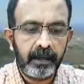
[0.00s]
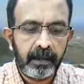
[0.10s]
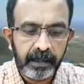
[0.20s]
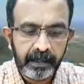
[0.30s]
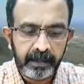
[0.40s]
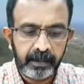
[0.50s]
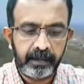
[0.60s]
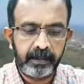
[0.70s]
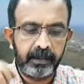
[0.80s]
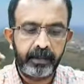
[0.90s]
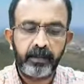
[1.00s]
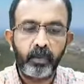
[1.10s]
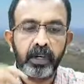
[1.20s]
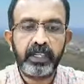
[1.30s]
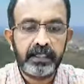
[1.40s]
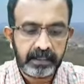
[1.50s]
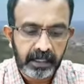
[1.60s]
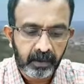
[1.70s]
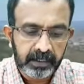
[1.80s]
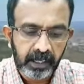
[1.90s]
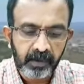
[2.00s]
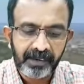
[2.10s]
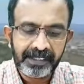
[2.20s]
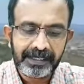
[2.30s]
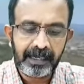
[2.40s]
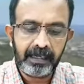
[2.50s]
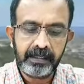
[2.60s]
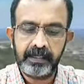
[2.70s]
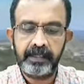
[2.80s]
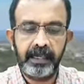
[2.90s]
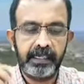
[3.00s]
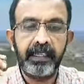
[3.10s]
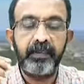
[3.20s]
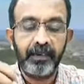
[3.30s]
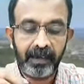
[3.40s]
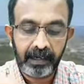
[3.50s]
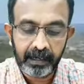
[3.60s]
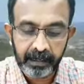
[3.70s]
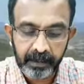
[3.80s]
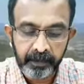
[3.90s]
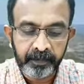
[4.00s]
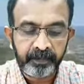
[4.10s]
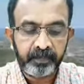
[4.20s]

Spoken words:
learn what is the survival skills, and then we will learn